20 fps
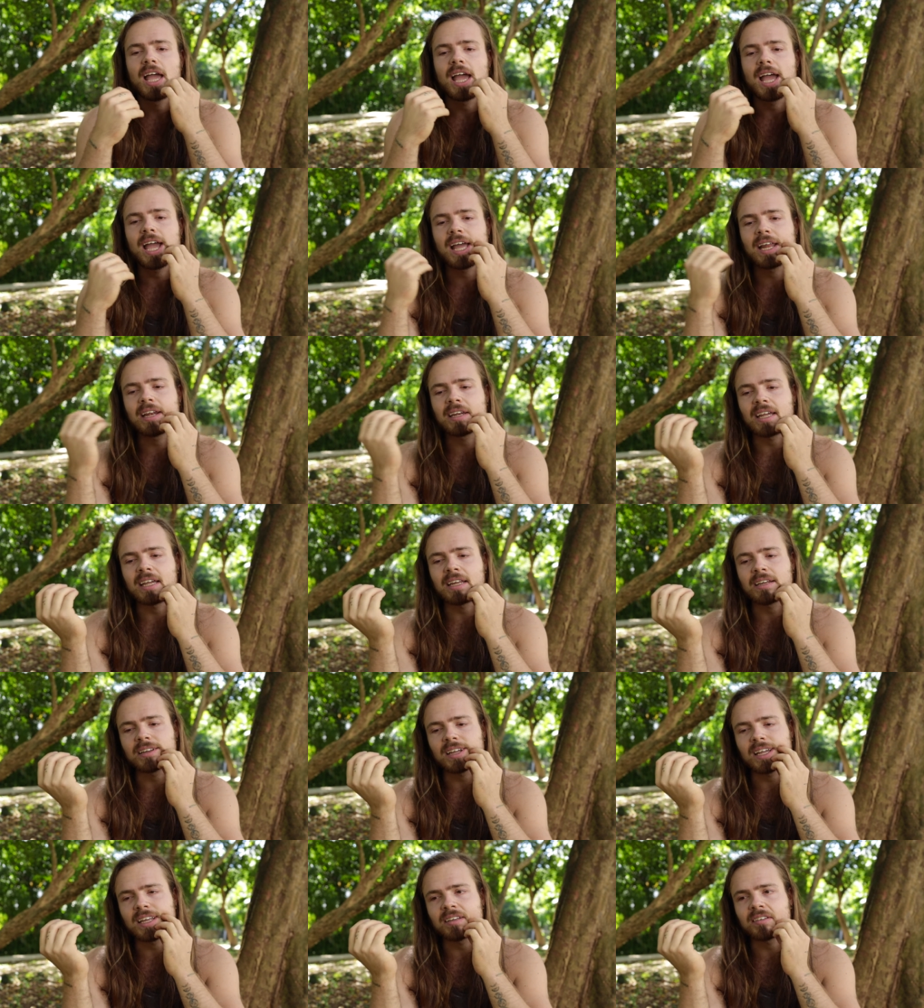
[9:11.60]
and
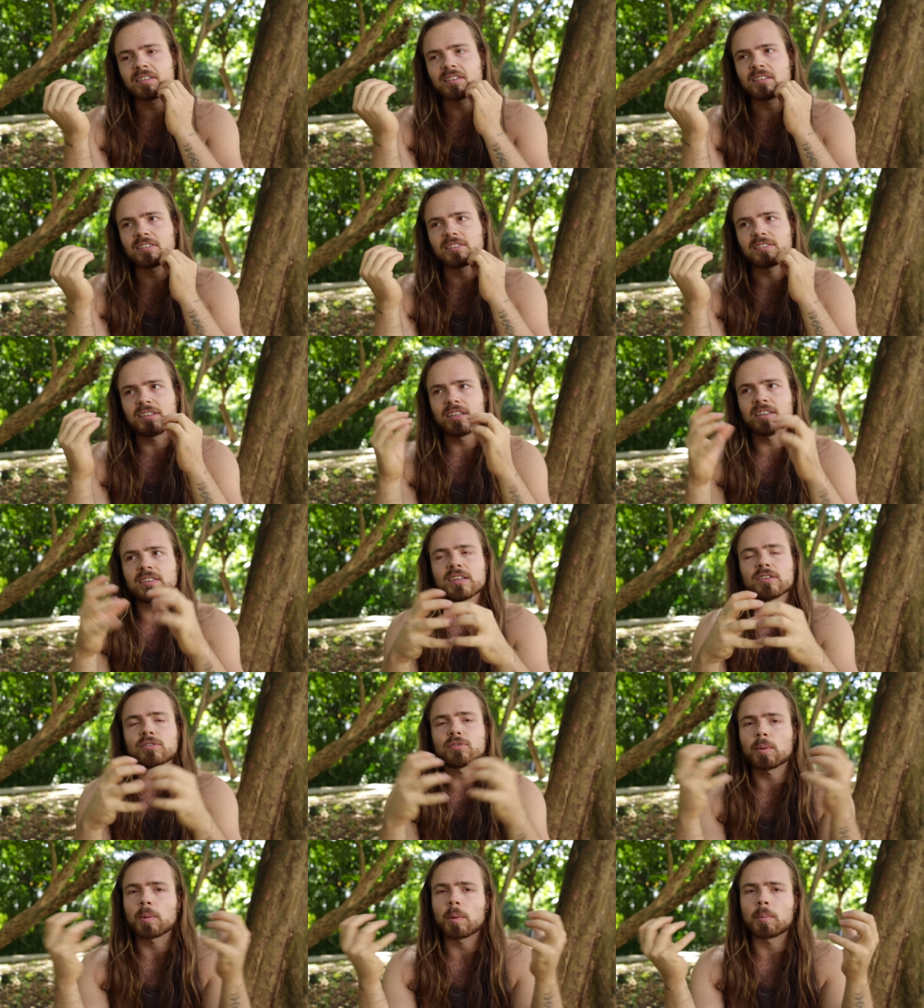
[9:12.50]
and and see
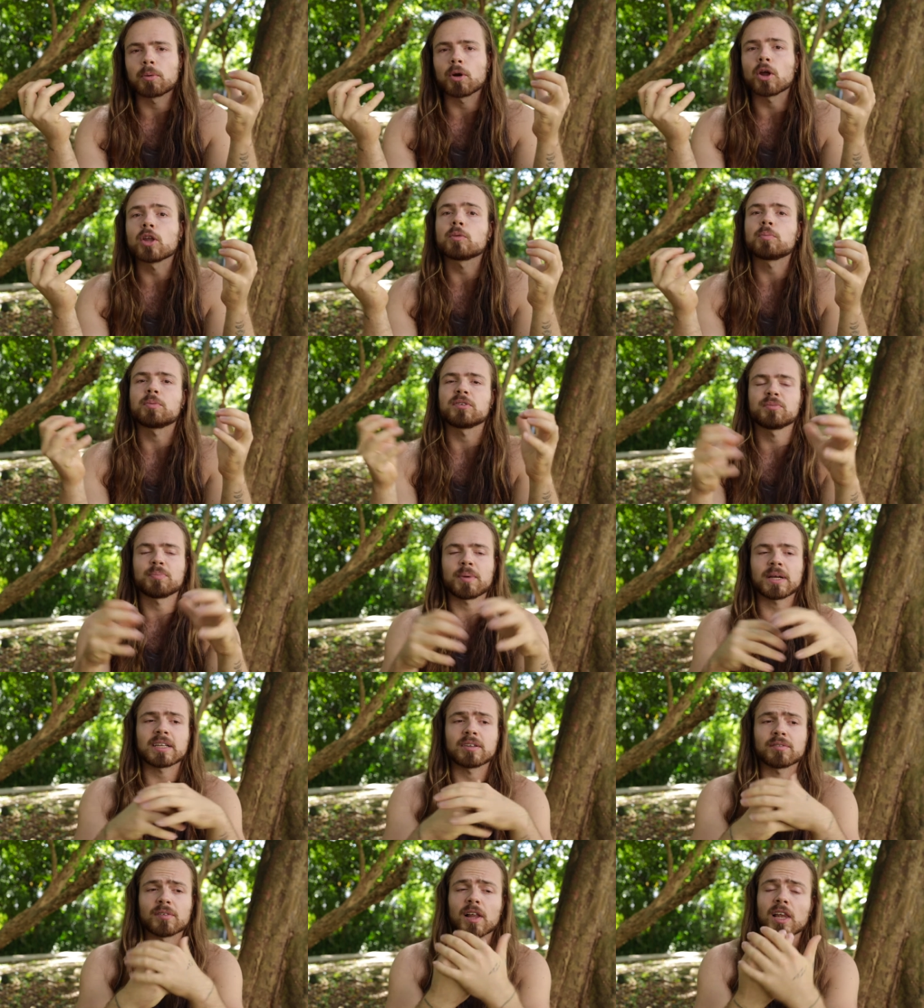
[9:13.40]
things from a broader
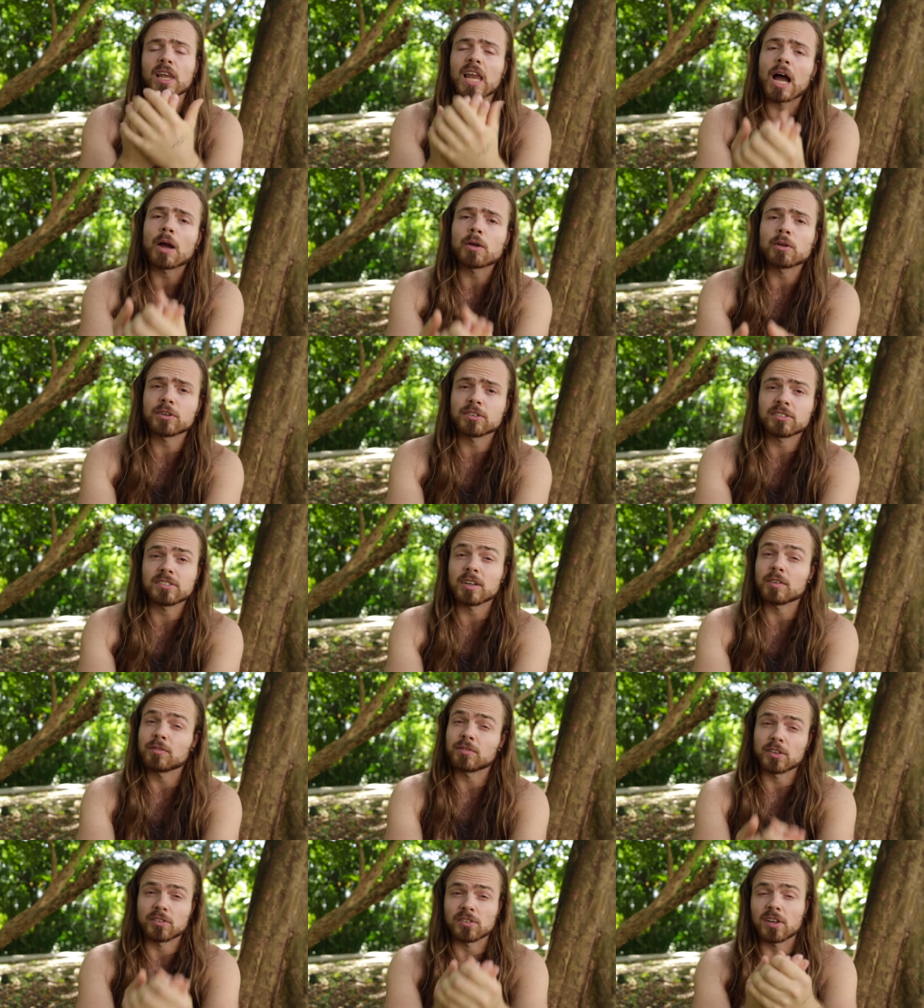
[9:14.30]
perspective allow
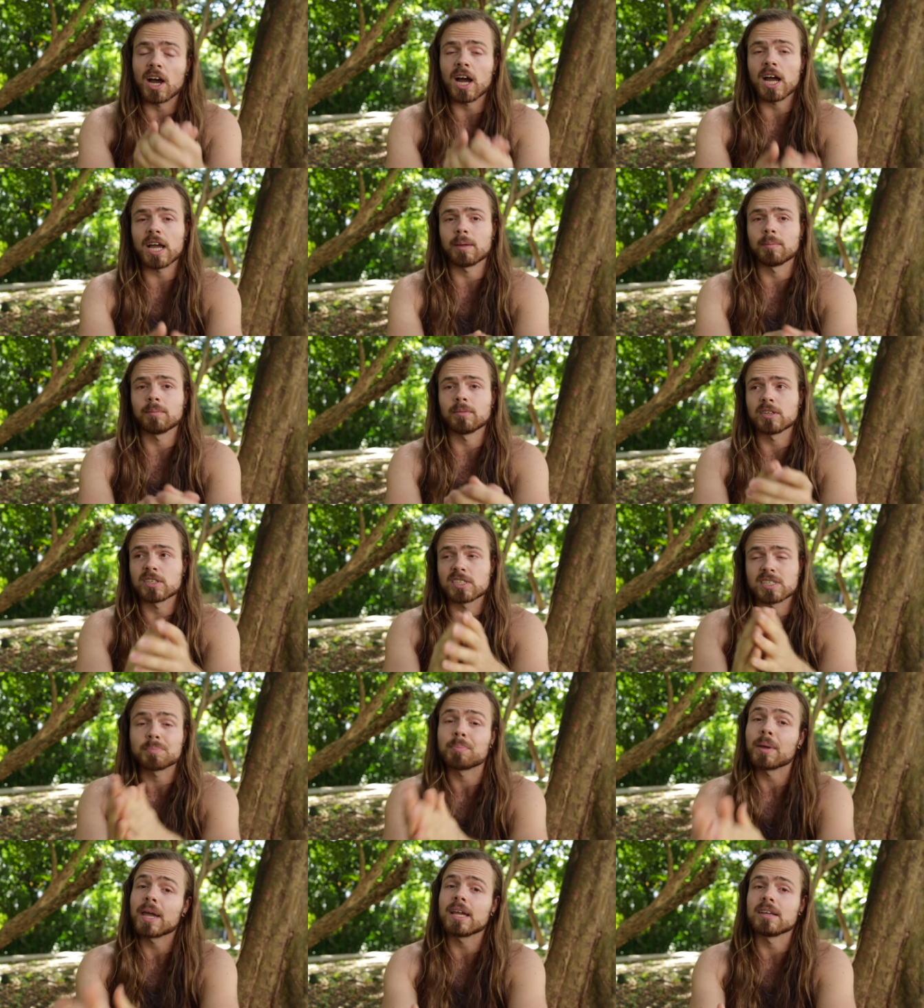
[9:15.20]
yourself the time the
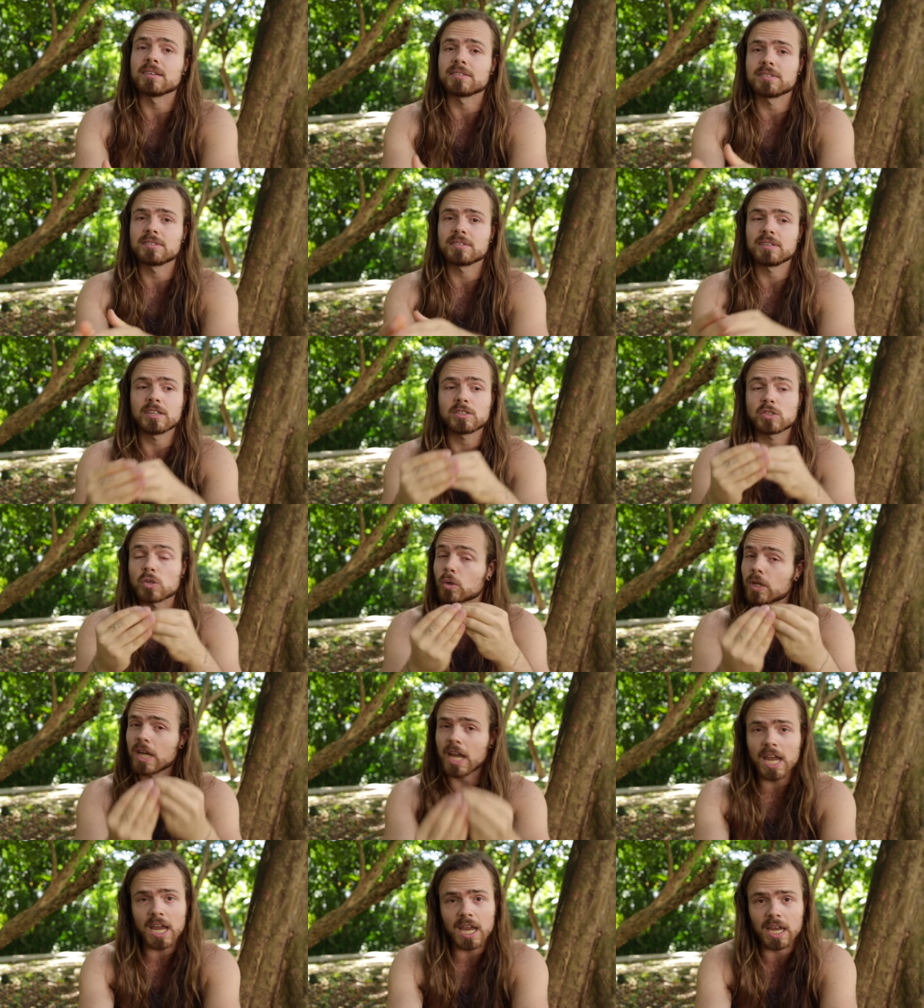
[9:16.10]
space it's
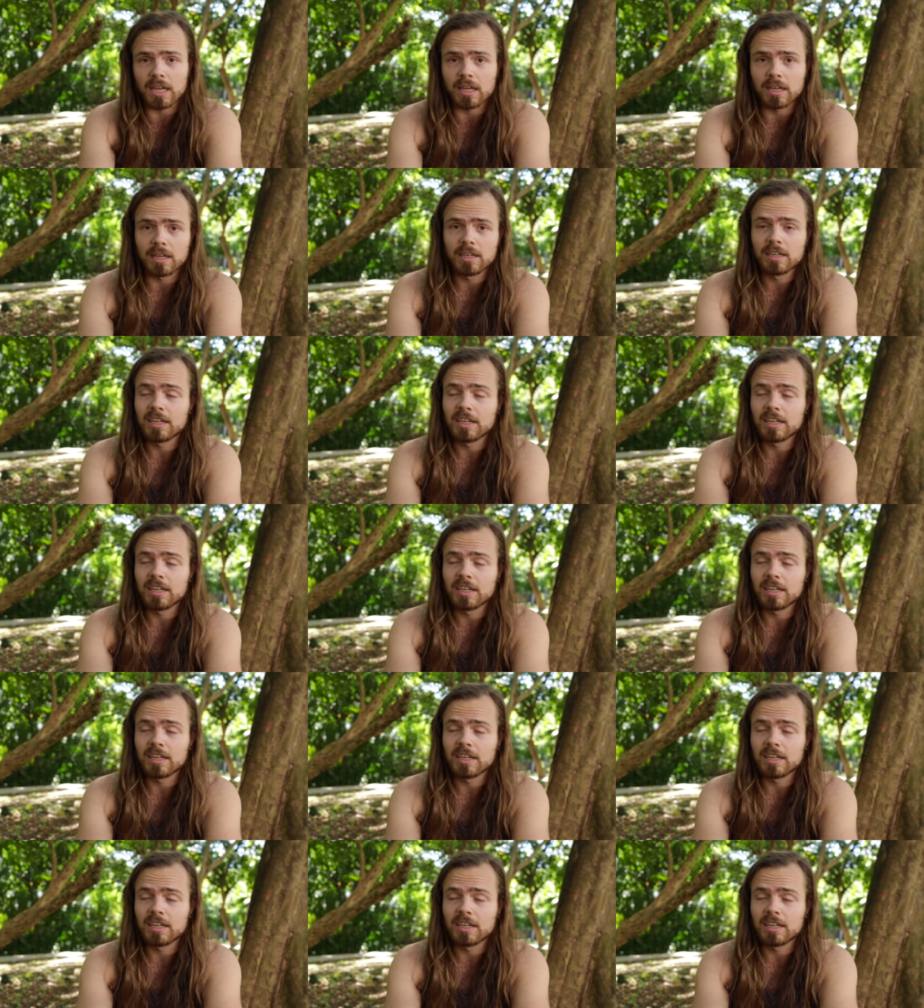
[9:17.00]
okay